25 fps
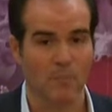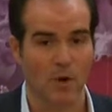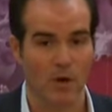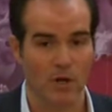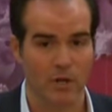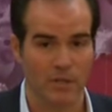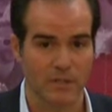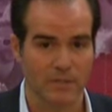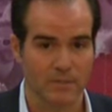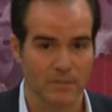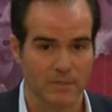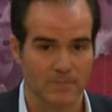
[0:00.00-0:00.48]

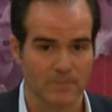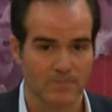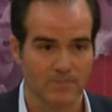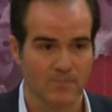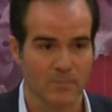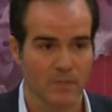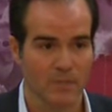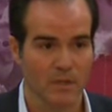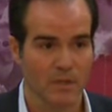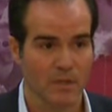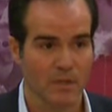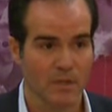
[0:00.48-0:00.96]
markets.
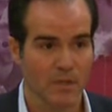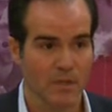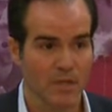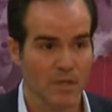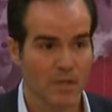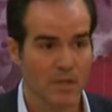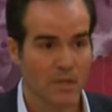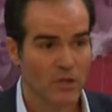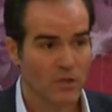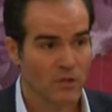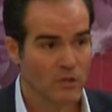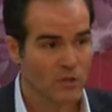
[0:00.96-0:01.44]

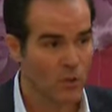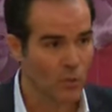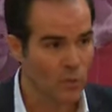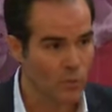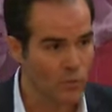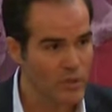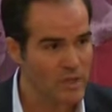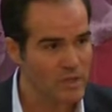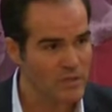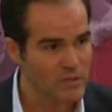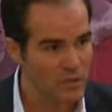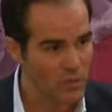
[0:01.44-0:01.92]
The
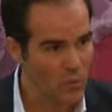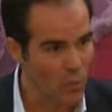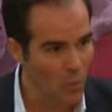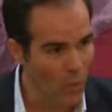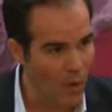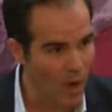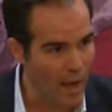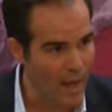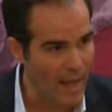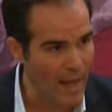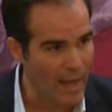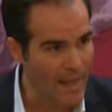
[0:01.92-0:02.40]
reason
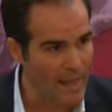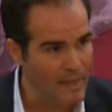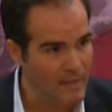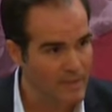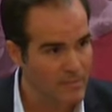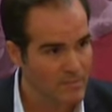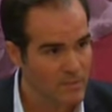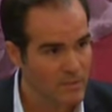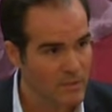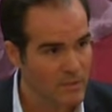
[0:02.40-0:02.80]
why